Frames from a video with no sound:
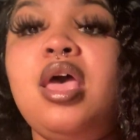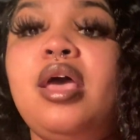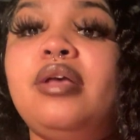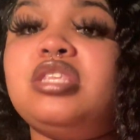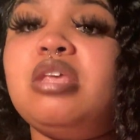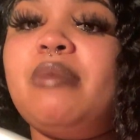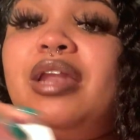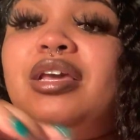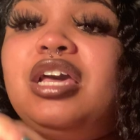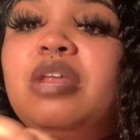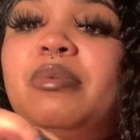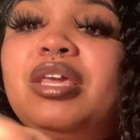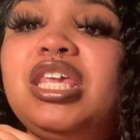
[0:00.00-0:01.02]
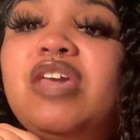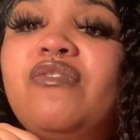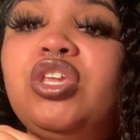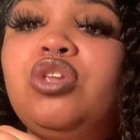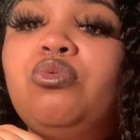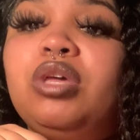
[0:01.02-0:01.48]
And somebody could have been
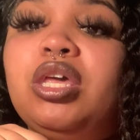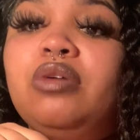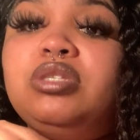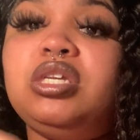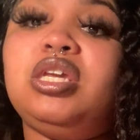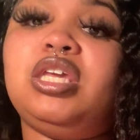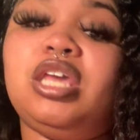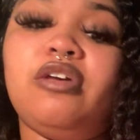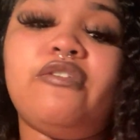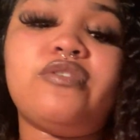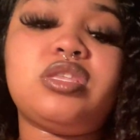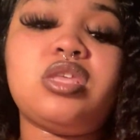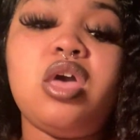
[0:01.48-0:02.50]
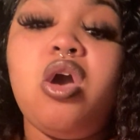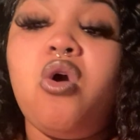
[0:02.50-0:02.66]
giving you guilty gifts.